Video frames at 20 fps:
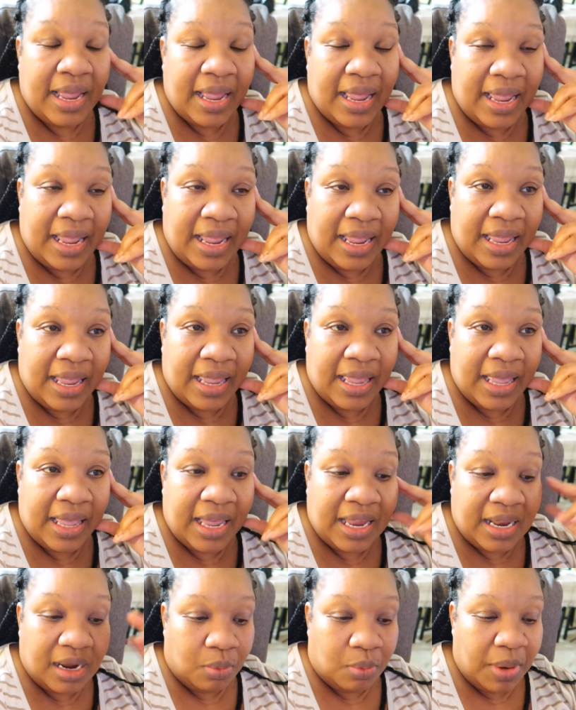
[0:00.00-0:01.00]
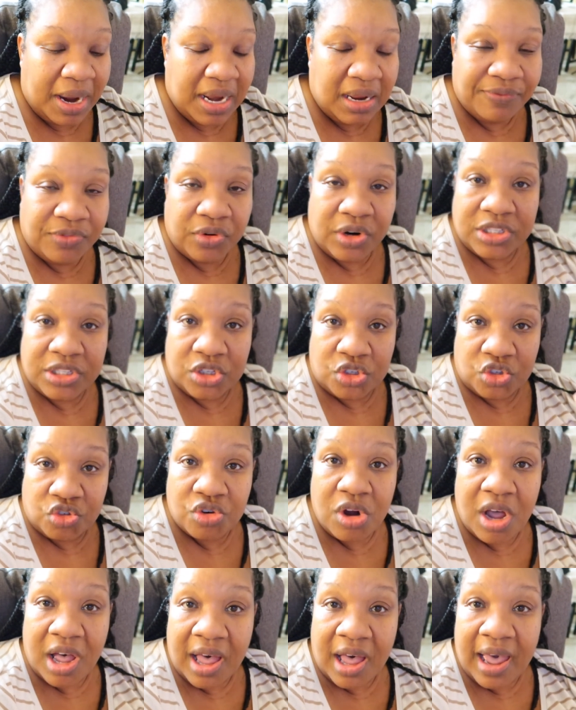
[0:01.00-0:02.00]
And waiting for it to
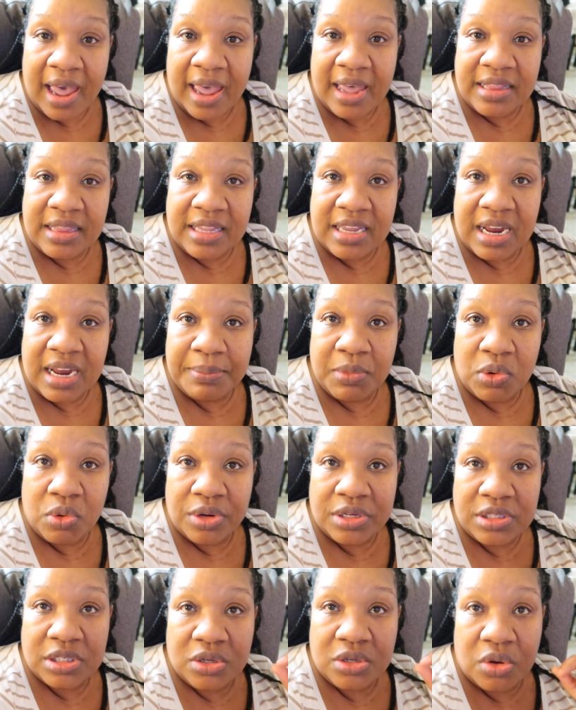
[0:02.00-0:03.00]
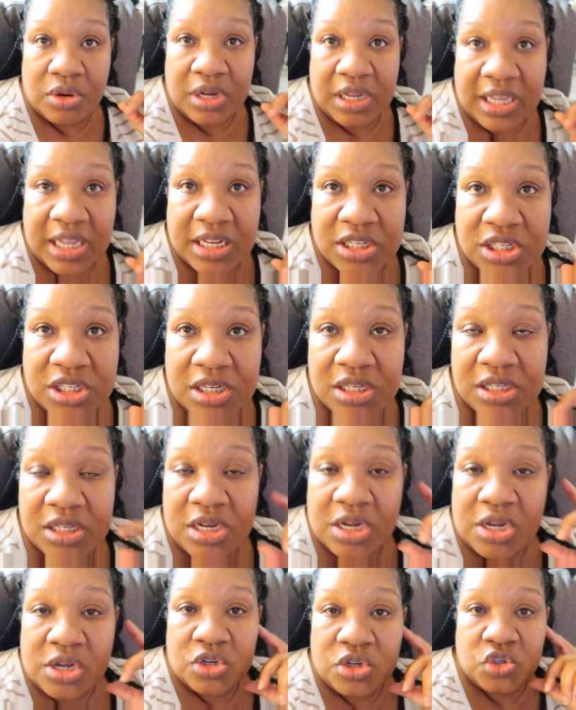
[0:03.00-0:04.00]
dry. Then I'm going to go in the kitchen,
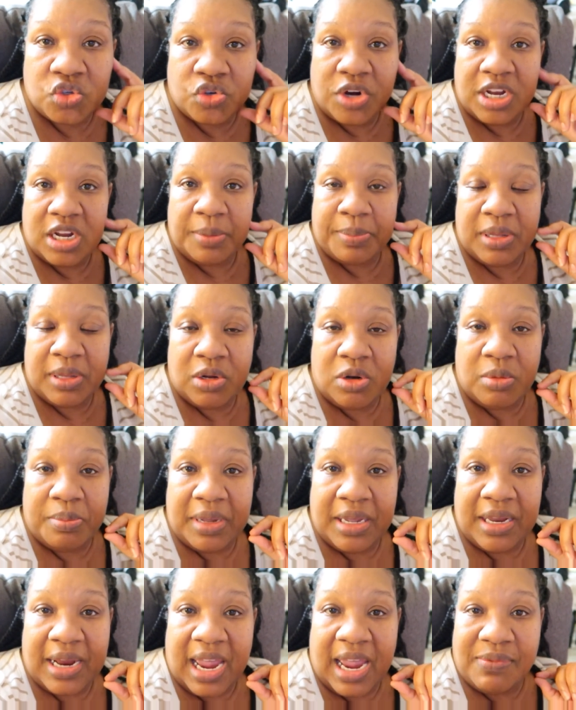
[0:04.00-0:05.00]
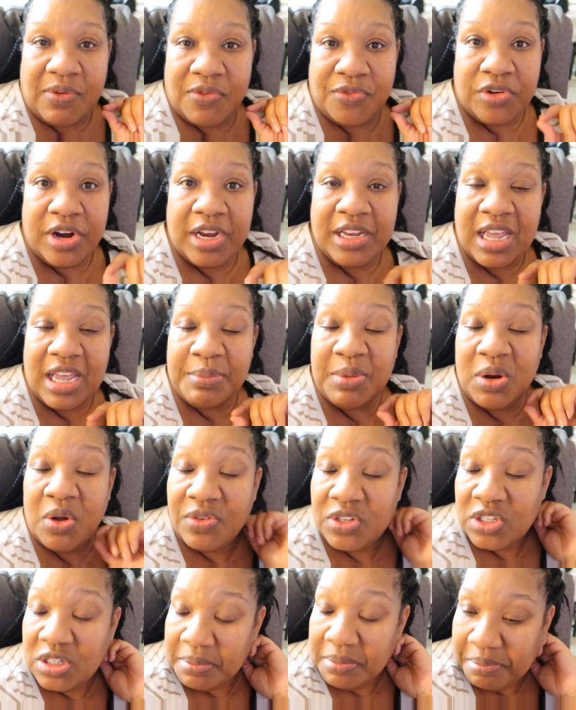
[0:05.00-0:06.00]
straighten up a little bit. I have a friend coming
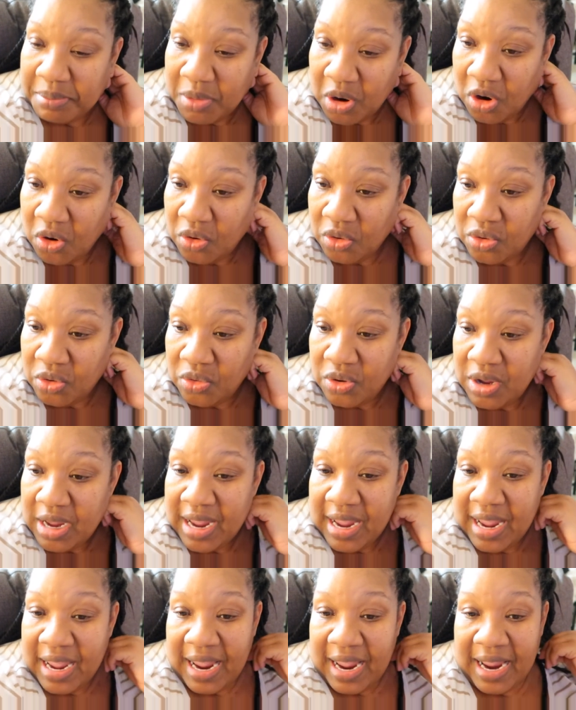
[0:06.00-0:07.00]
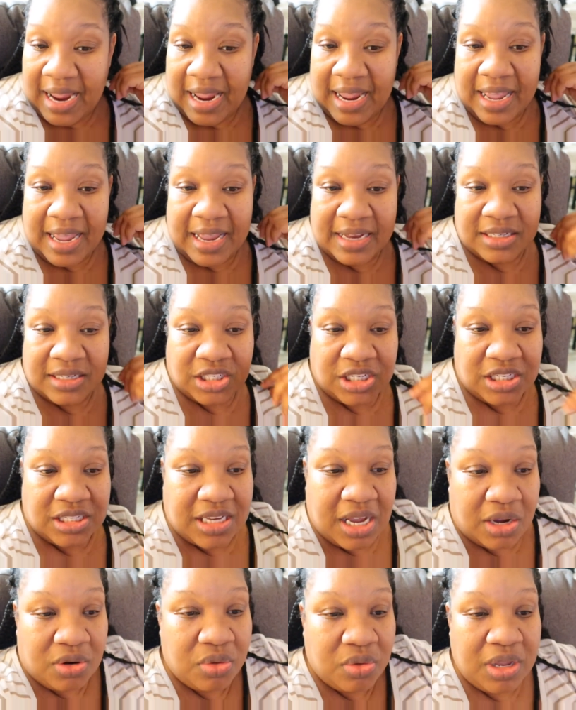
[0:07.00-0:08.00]
over tomorrow, and
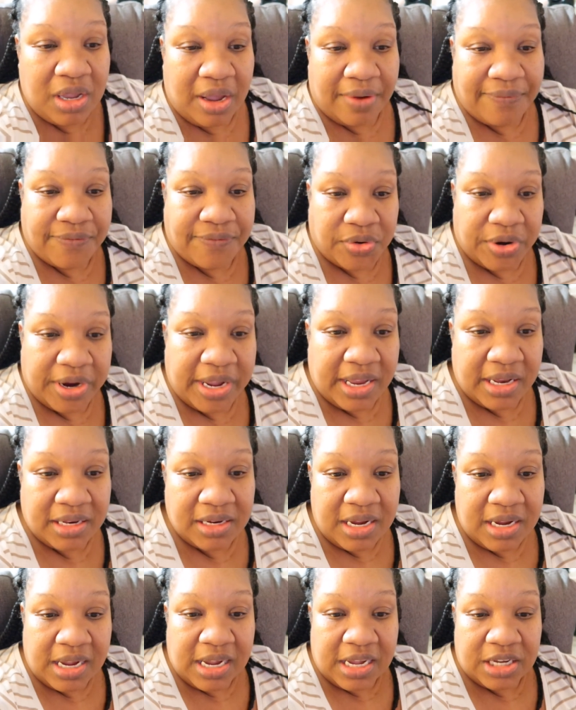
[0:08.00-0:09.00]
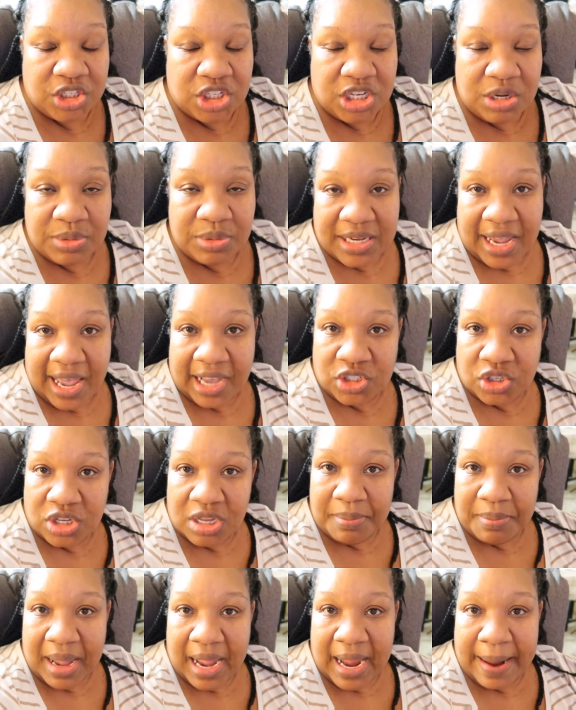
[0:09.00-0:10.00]
she's not only a friend, she was
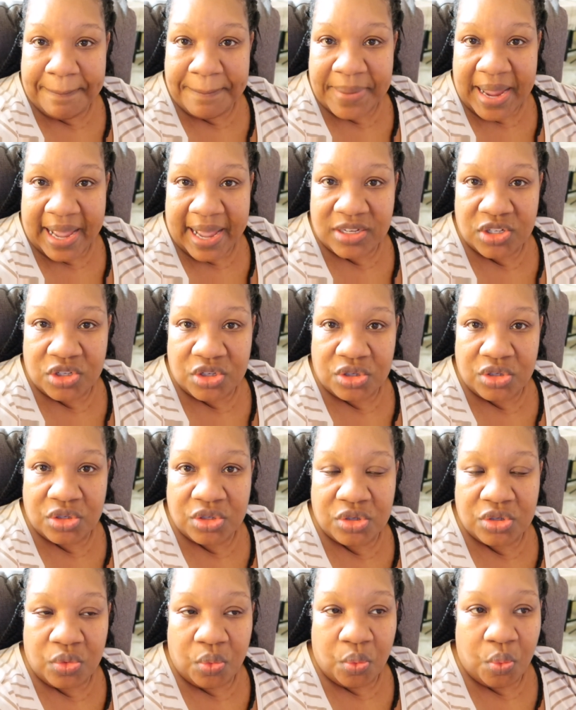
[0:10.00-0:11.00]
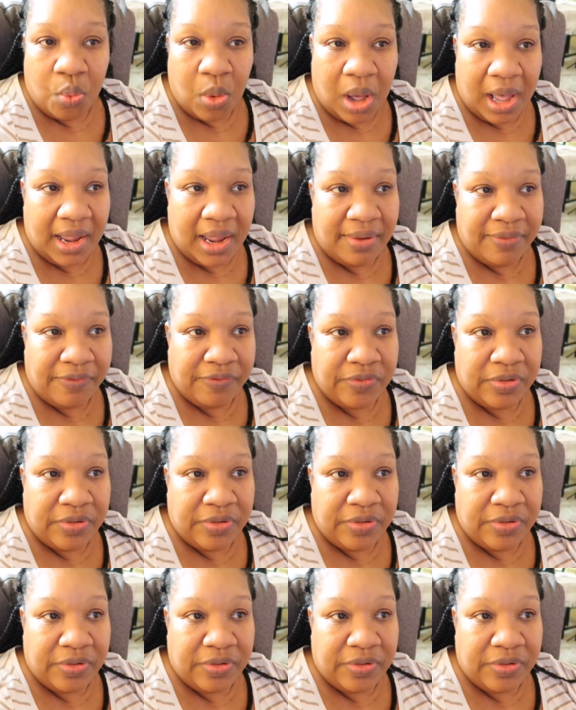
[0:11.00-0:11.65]
actually my pastor's wife.